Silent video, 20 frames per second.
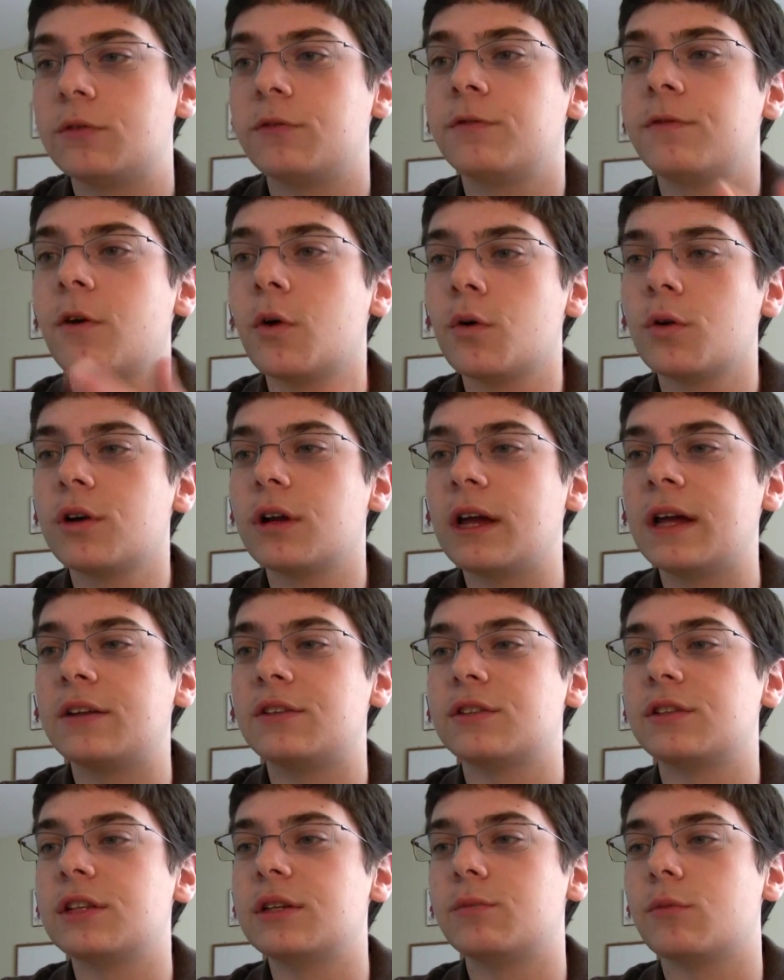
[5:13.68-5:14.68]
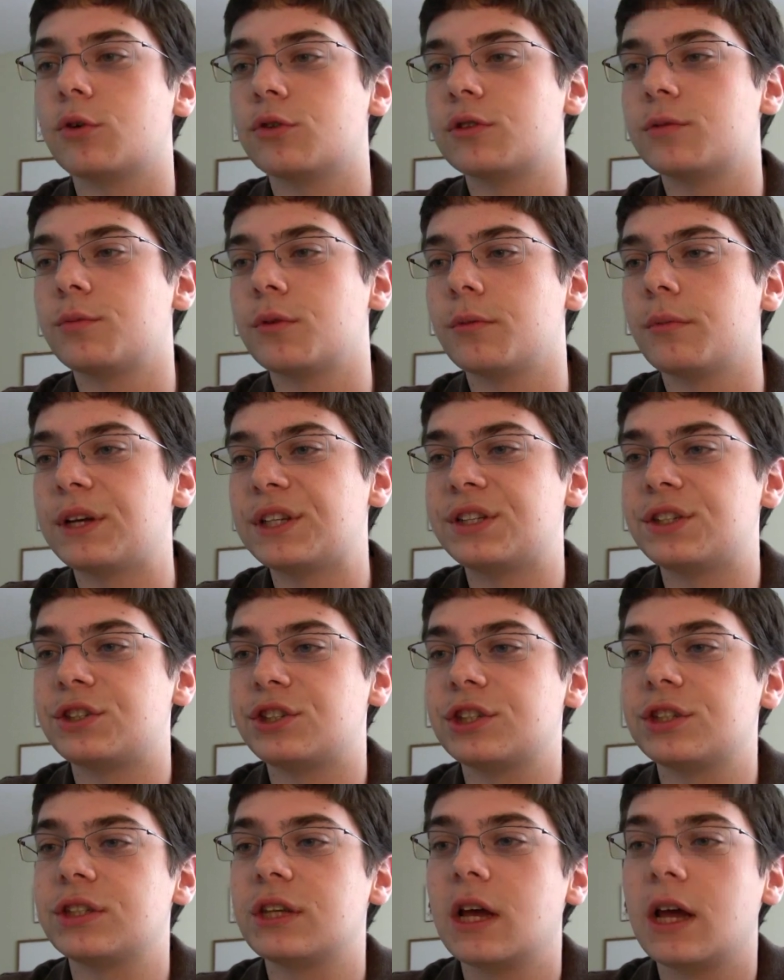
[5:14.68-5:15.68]
forward and delete multiple
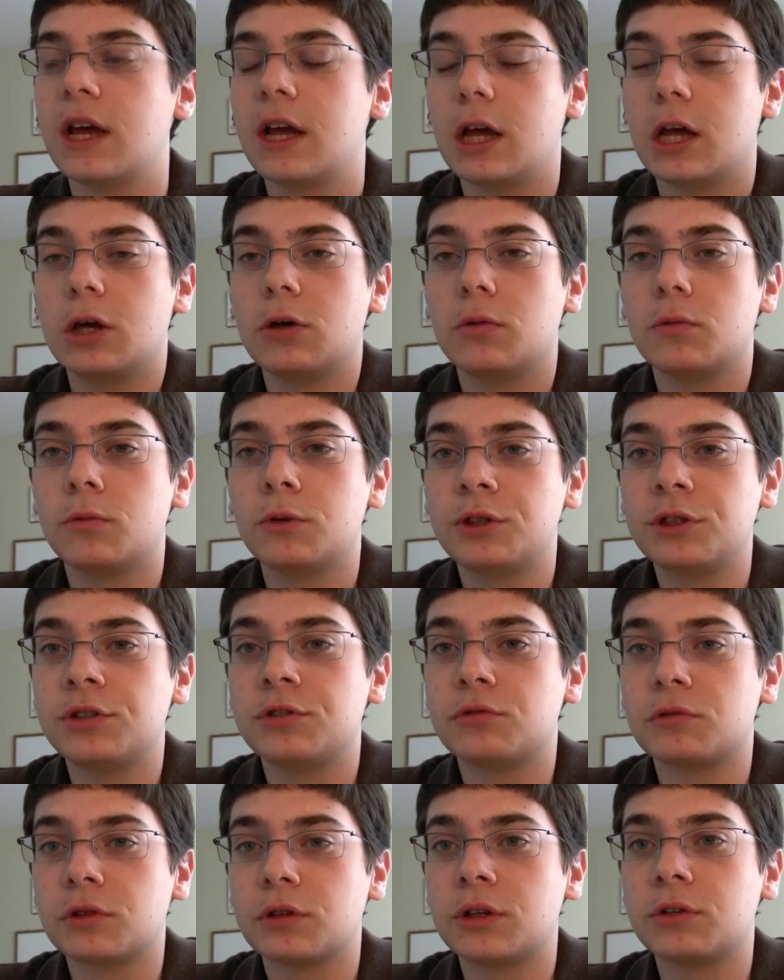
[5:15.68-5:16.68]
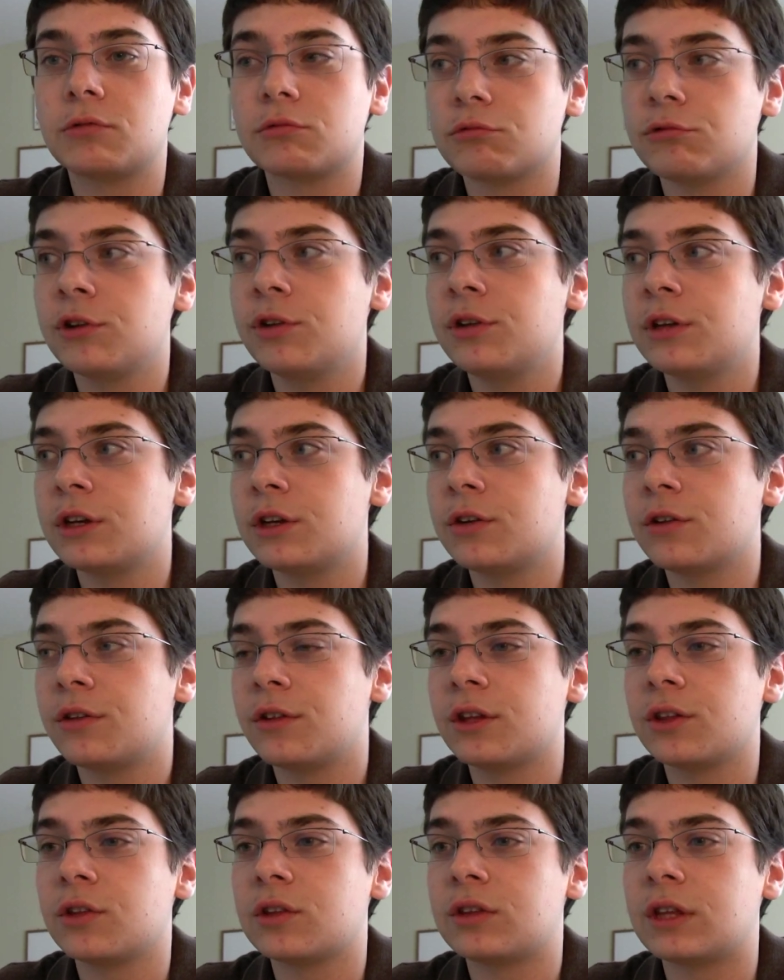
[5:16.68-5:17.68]
messages, which is really a
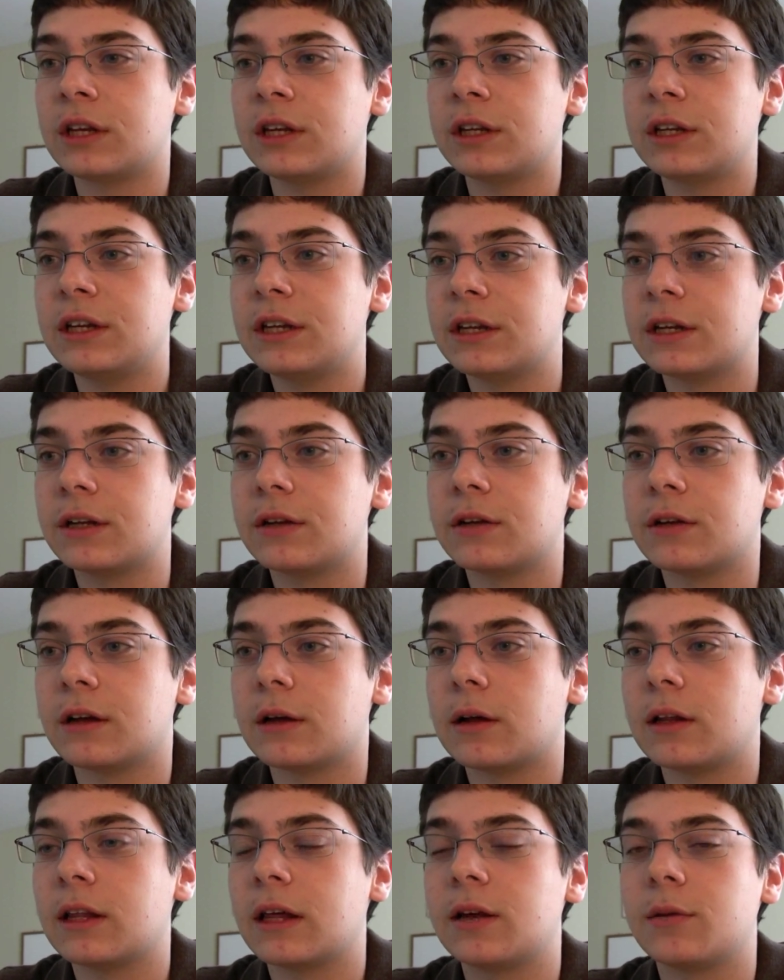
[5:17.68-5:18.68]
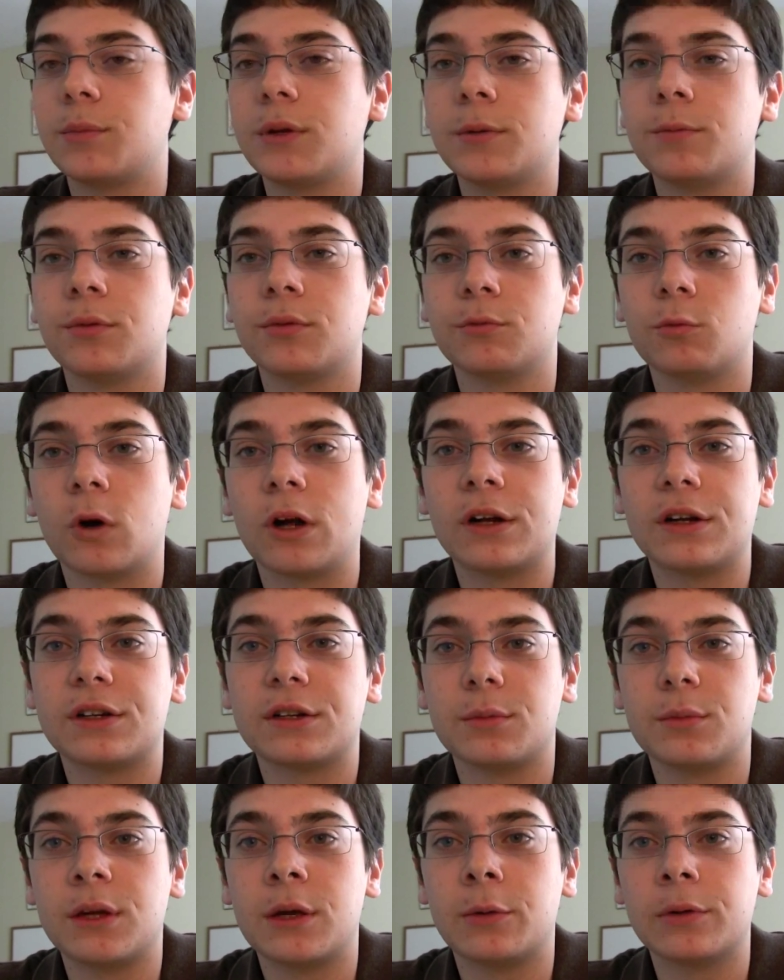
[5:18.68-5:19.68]
good thing that they needed. A lot of people
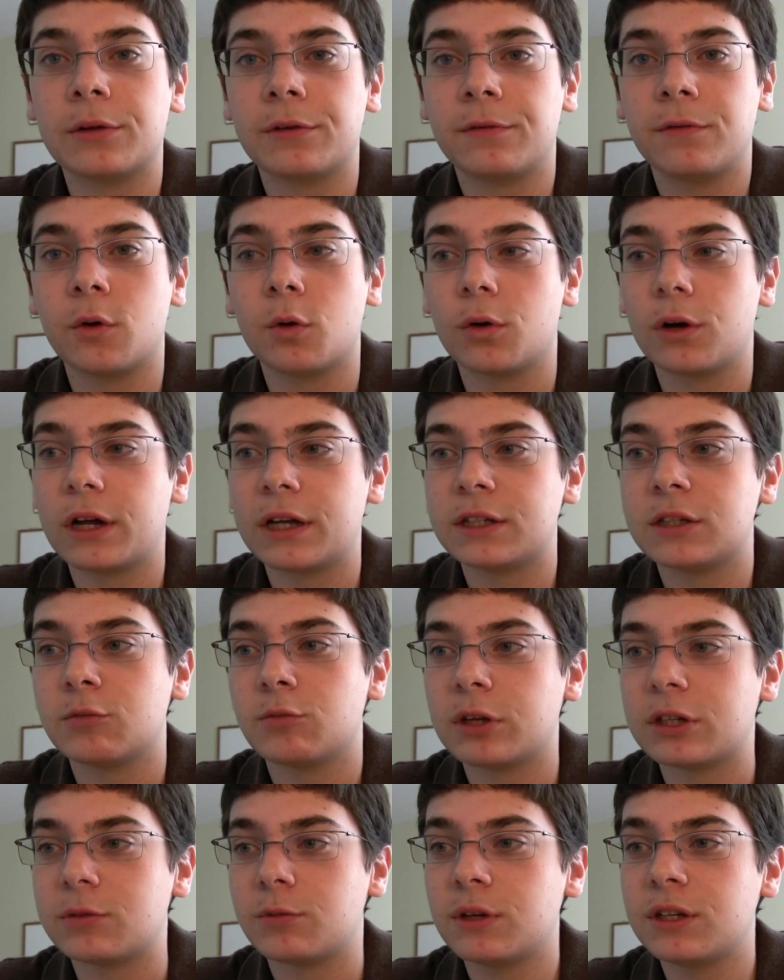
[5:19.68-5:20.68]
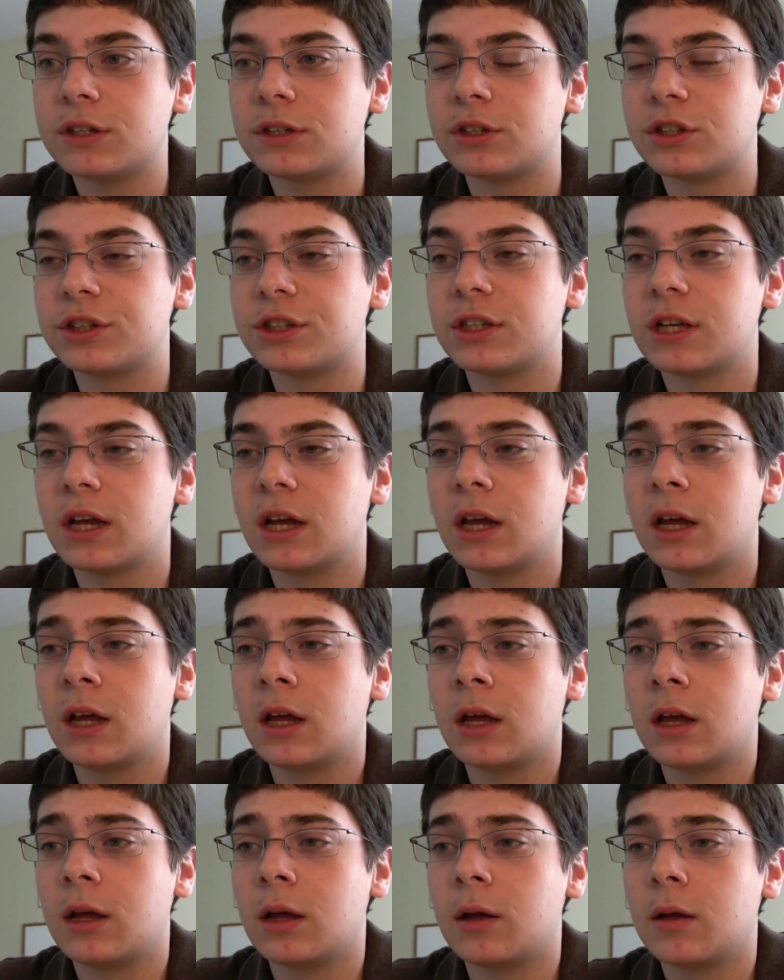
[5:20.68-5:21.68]
wanted to be able to forward SMS messages.
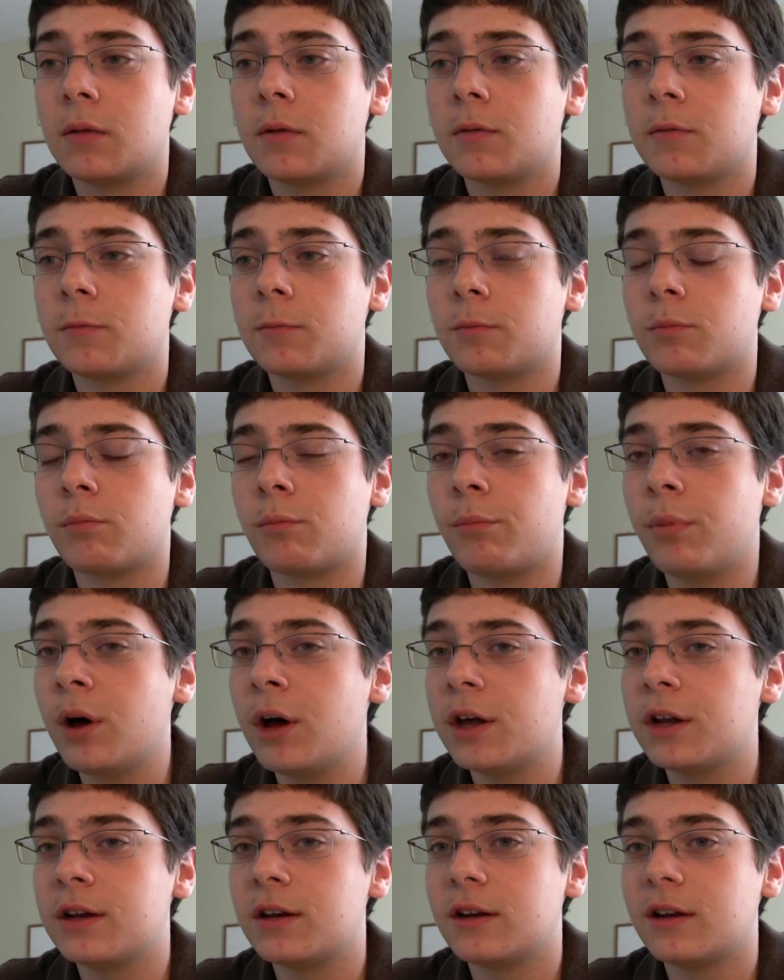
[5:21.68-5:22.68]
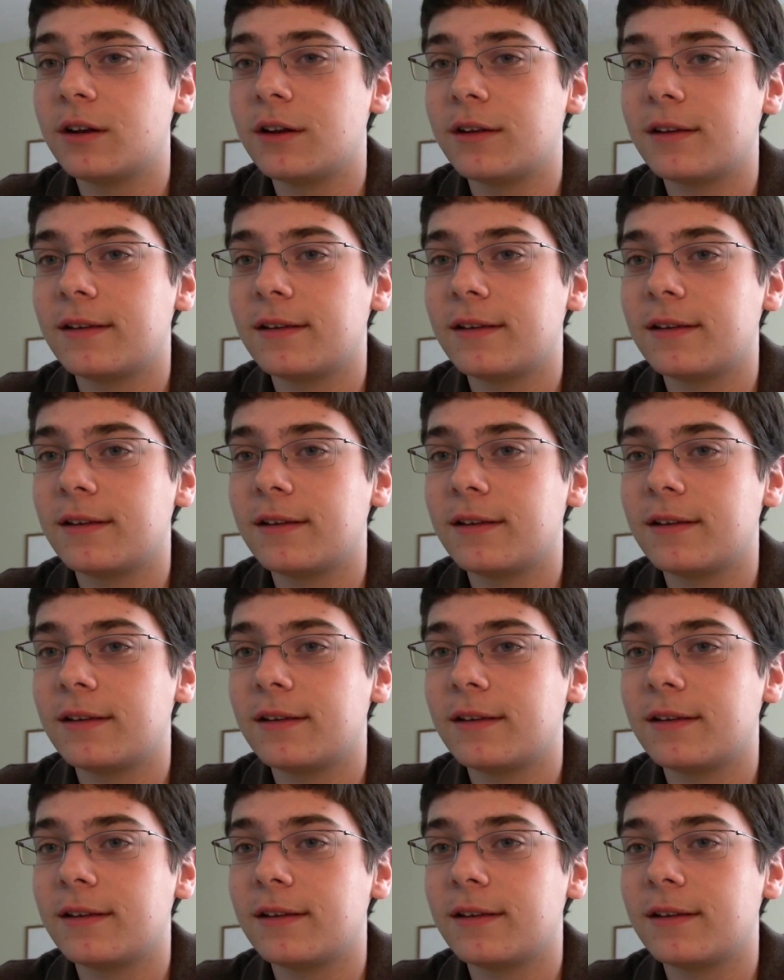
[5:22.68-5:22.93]
But